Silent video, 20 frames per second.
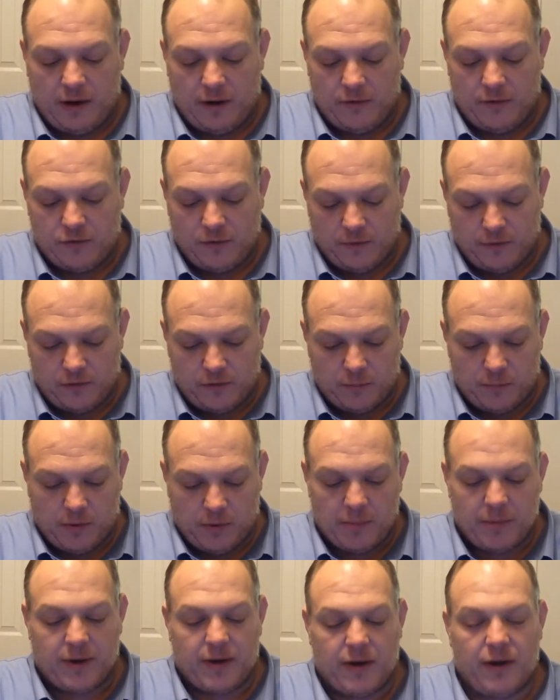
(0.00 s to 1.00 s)
So this will
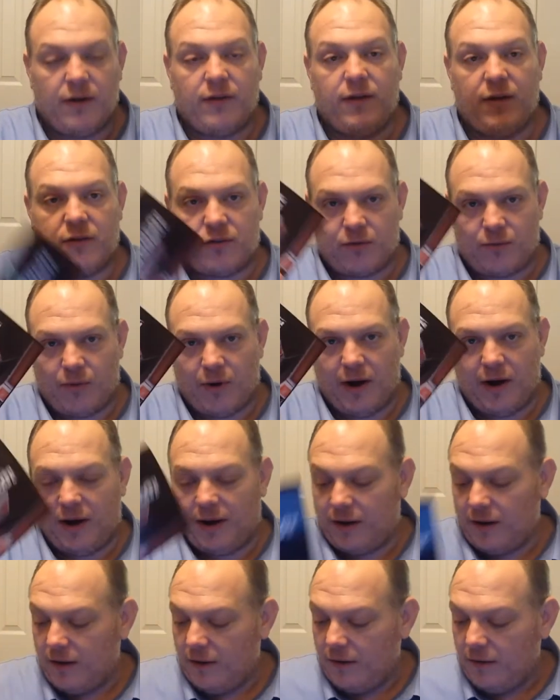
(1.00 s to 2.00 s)
probably get a decent
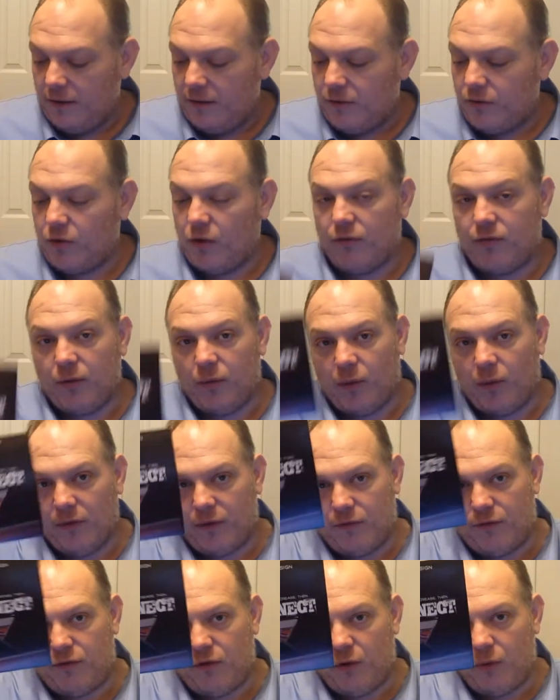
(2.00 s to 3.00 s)
rating. So if you want
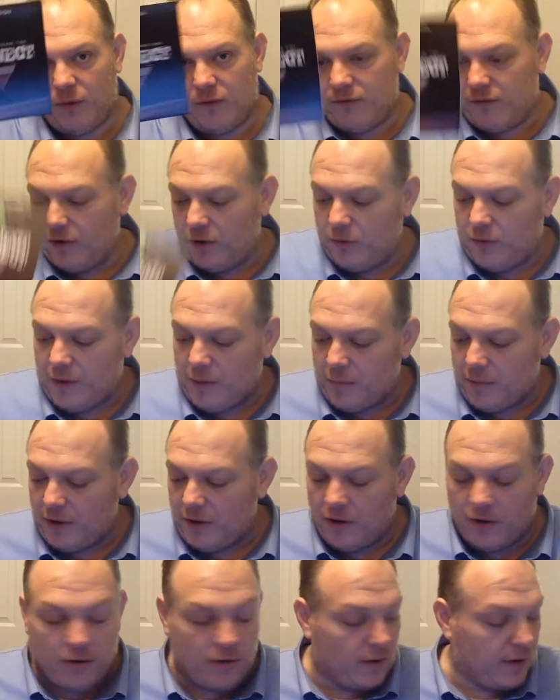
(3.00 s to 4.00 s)
the full review, let me
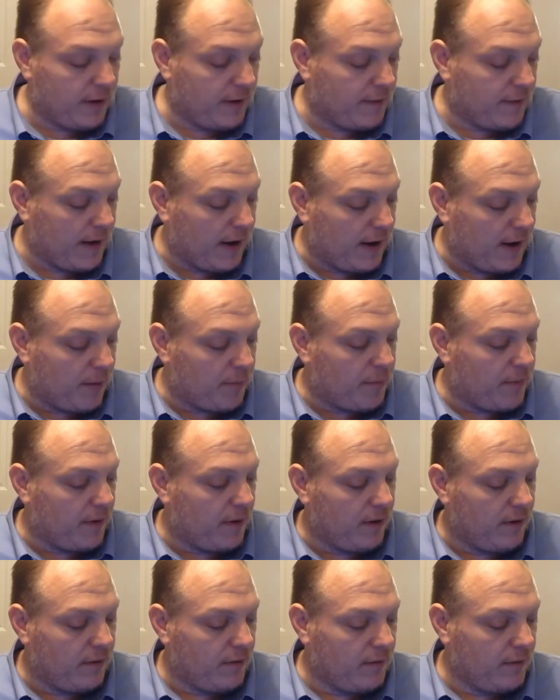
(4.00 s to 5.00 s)
know. I'll get that up
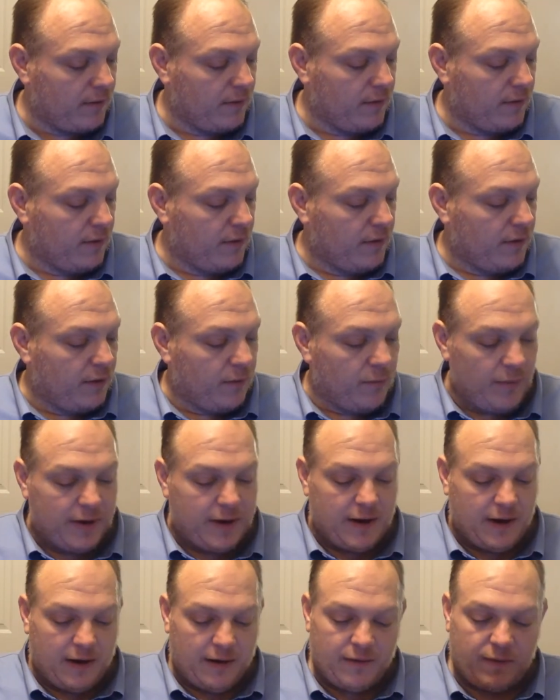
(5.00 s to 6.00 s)
there. We
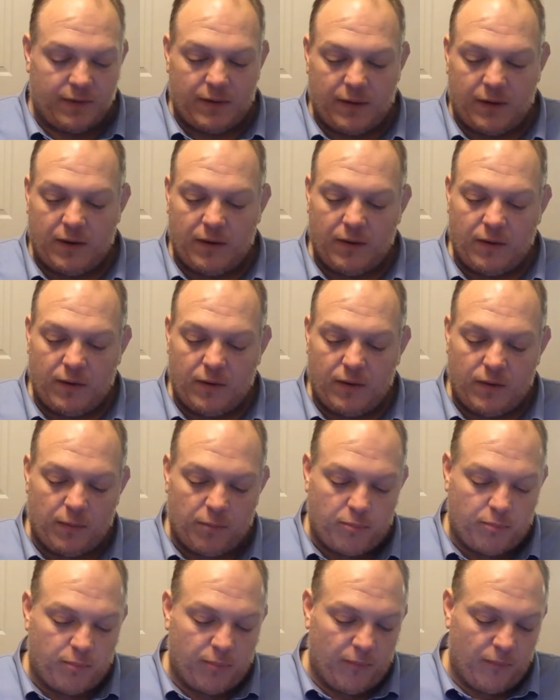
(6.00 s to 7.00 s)
got
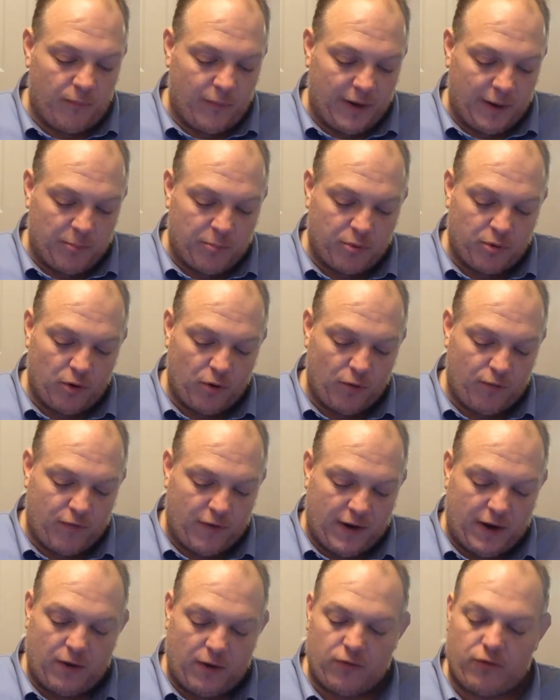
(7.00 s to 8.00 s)
we got
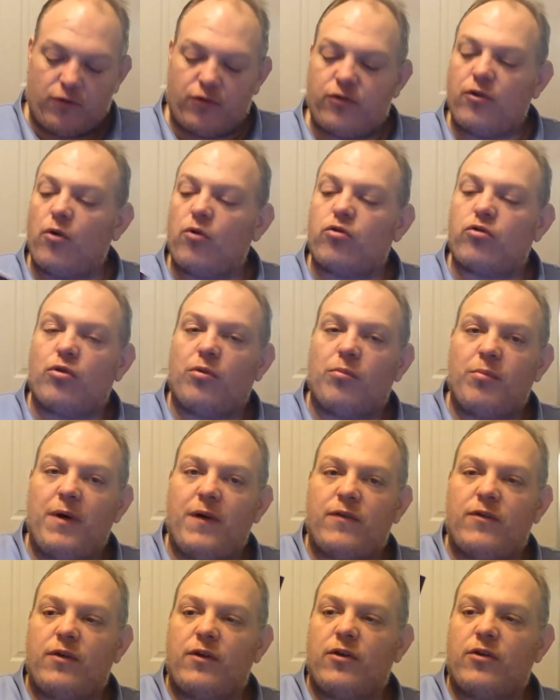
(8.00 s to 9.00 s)
Profiles, a Social
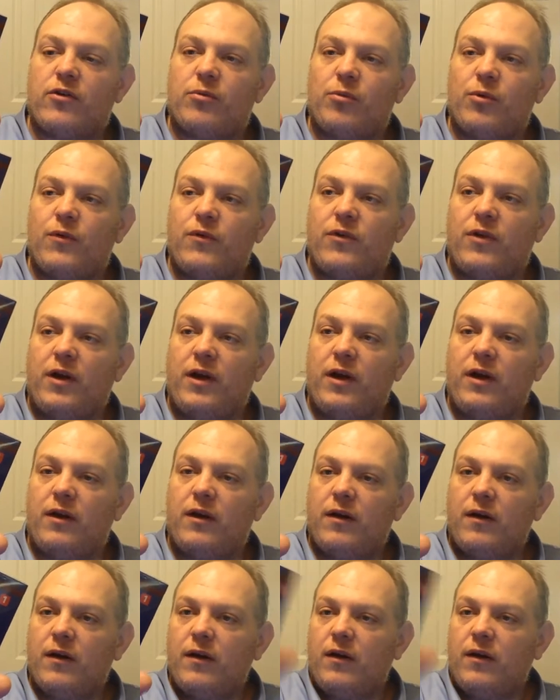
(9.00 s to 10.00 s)
Mentalism Routine
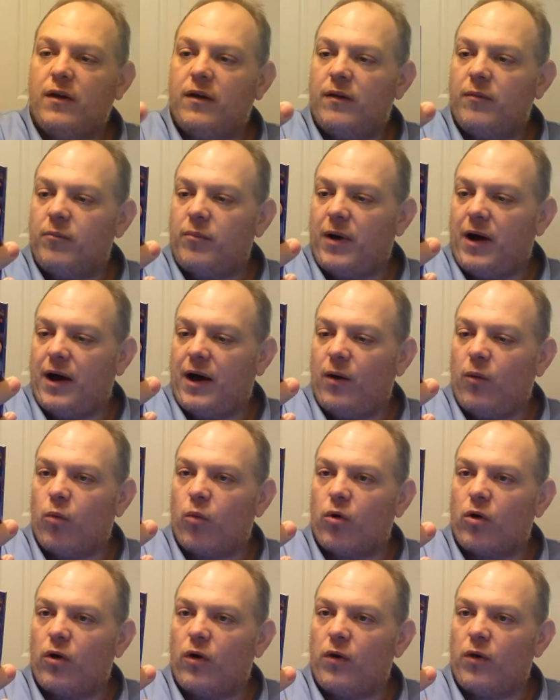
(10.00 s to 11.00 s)
by
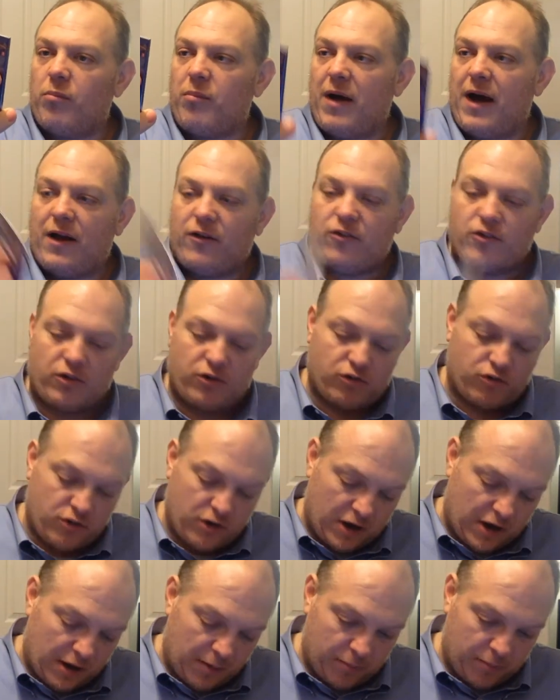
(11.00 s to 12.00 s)
World Magic
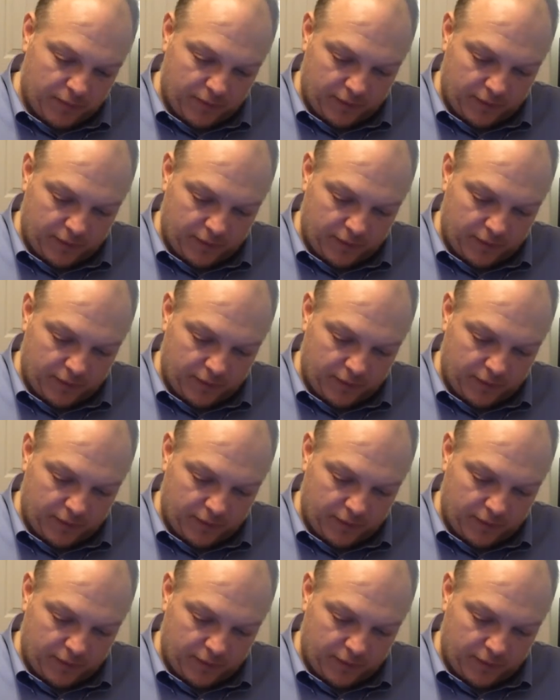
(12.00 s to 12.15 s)
Shop.